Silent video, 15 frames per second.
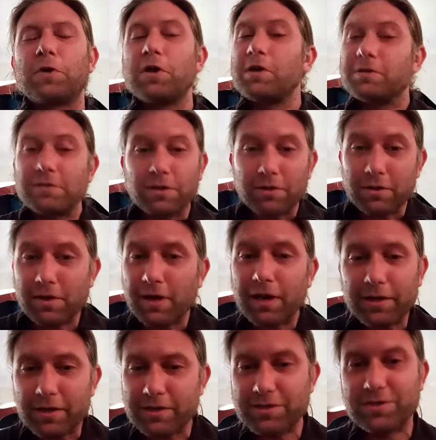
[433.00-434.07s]
So good
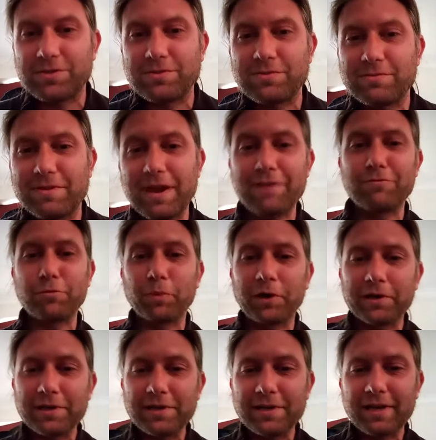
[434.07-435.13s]
luck to
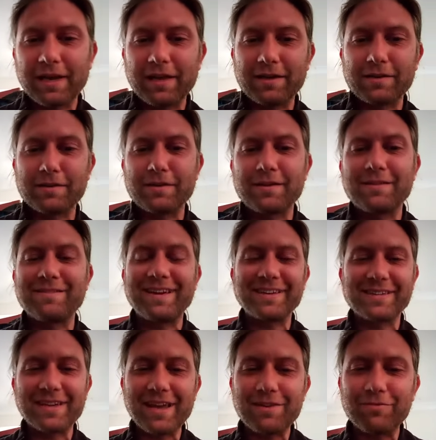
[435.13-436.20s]
everybody. And
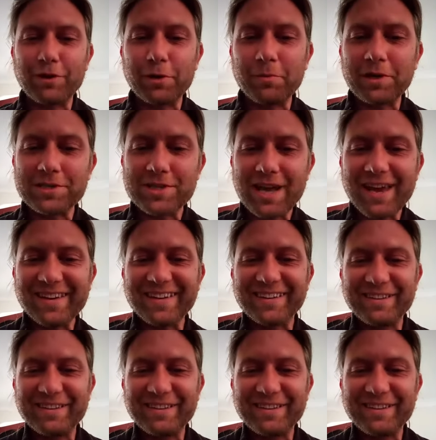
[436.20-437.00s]
thanks again very much, Anna.